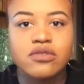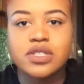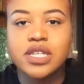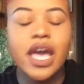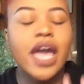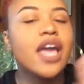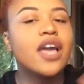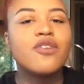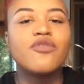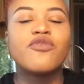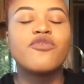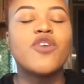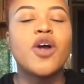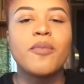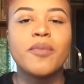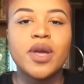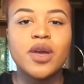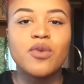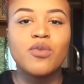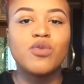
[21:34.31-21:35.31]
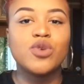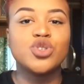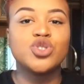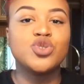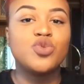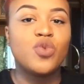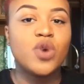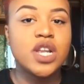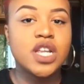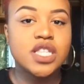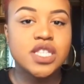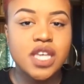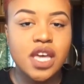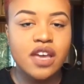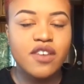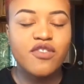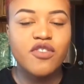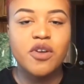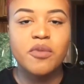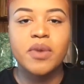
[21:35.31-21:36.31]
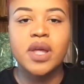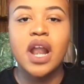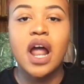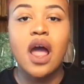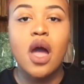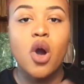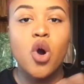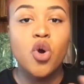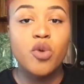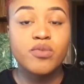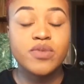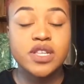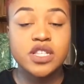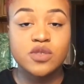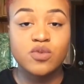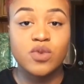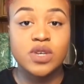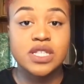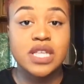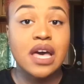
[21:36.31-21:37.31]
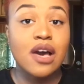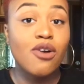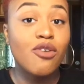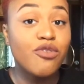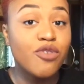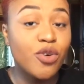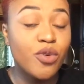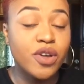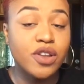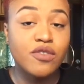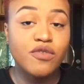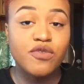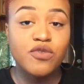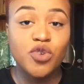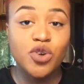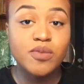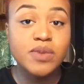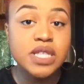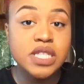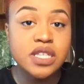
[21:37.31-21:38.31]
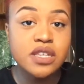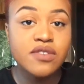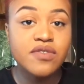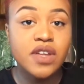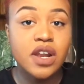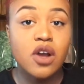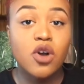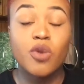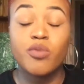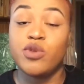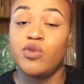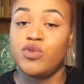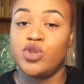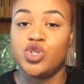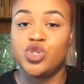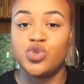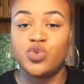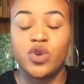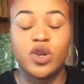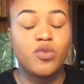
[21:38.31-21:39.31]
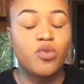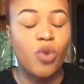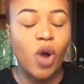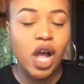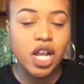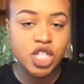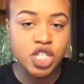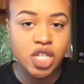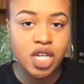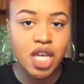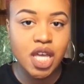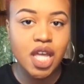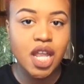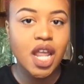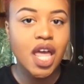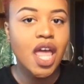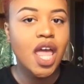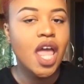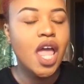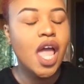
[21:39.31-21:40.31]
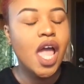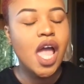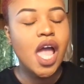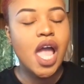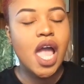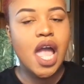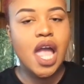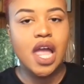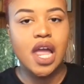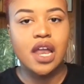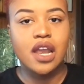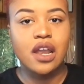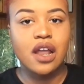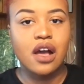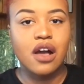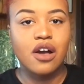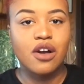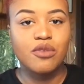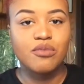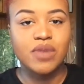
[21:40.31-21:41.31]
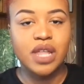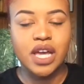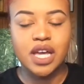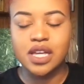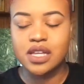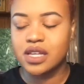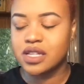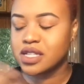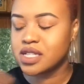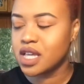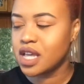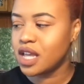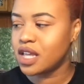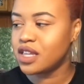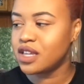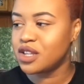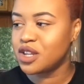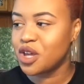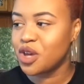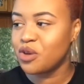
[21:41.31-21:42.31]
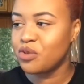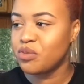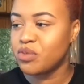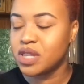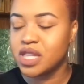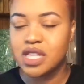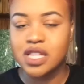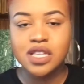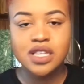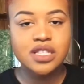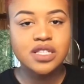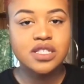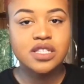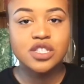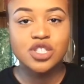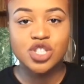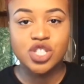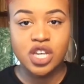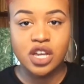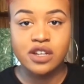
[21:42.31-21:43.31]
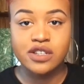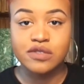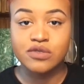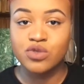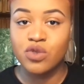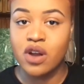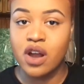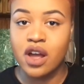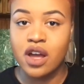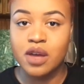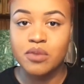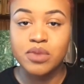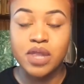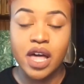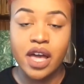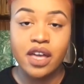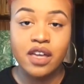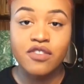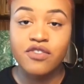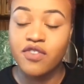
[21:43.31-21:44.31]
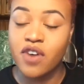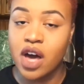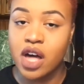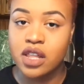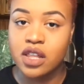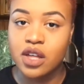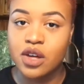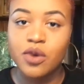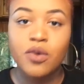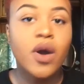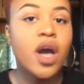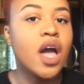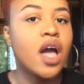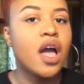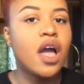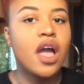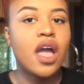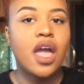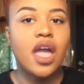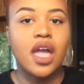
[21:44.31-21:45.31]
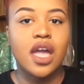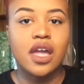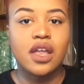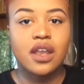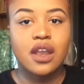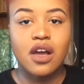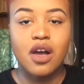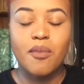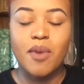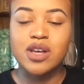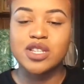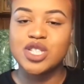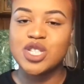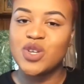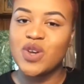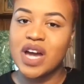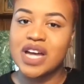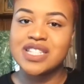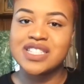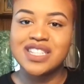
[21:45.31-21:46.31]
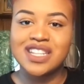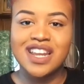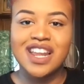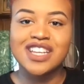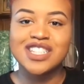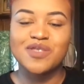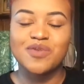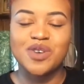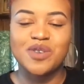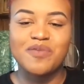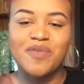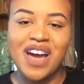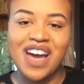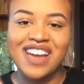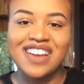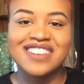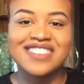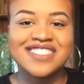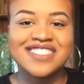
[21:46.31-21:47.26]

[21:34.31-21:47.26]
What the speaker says: Take from it what you want to take from it. I hope this was helpful and informative, and I hope you enjoyed watching it. And like I said, you know, please share, subscribe, like, follow, and I'll see you guys in the next one. Bye.